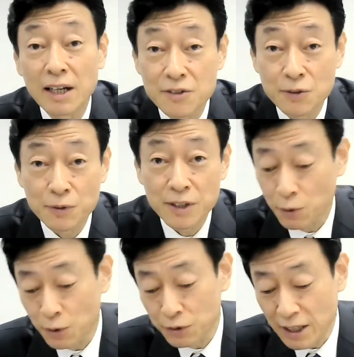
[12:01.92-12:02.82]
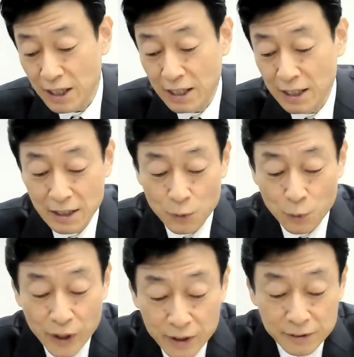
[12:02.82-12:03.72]
and Sony Toyota
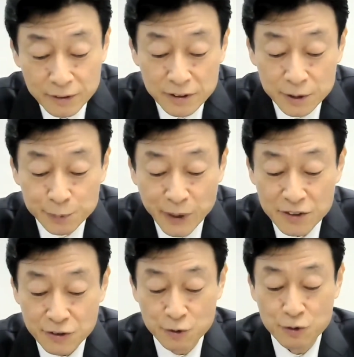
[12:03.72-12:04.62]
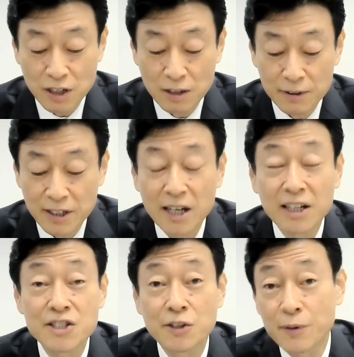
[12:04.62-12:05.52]
will spread to our
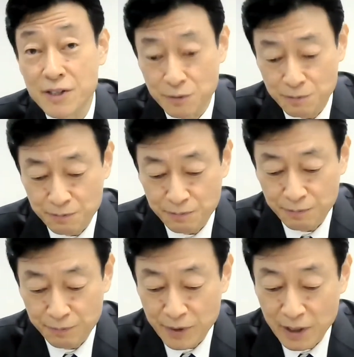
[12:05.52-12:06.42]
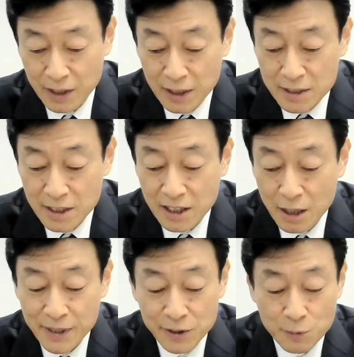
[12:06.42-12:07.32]
younger generation. The
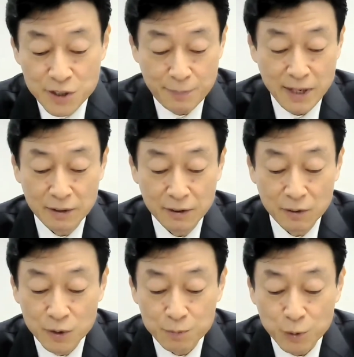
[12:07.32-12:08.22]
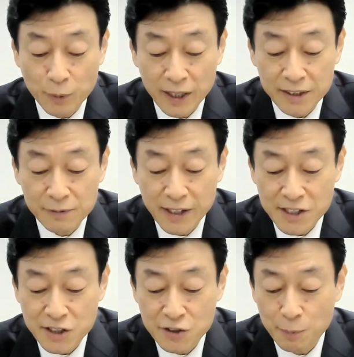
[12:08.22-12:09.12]
government of Japan will provide
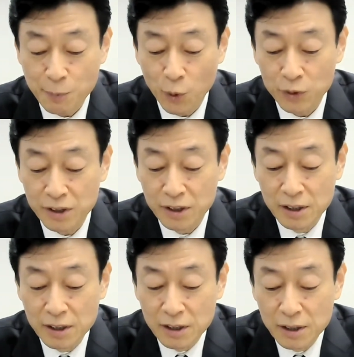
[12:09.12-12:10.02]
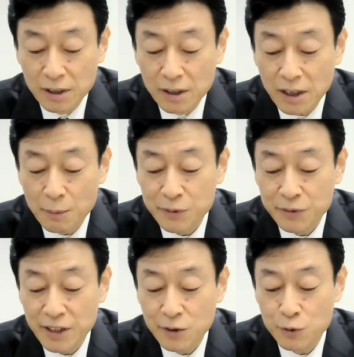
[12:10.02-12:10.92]
financial support
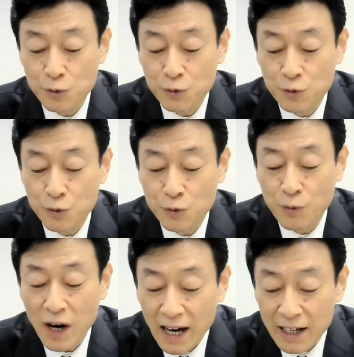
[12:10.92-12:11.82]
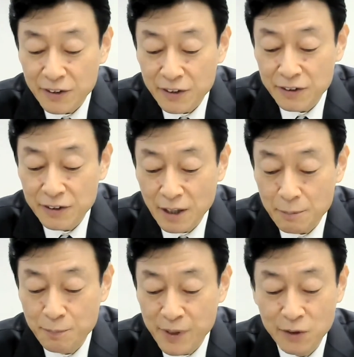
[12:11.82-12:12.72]
amounting to
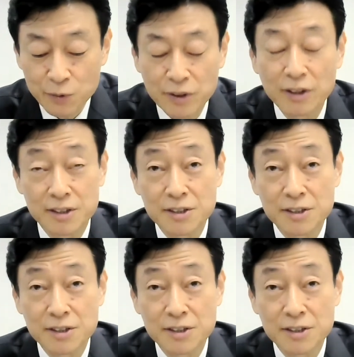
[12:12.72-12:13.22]
$110 billion.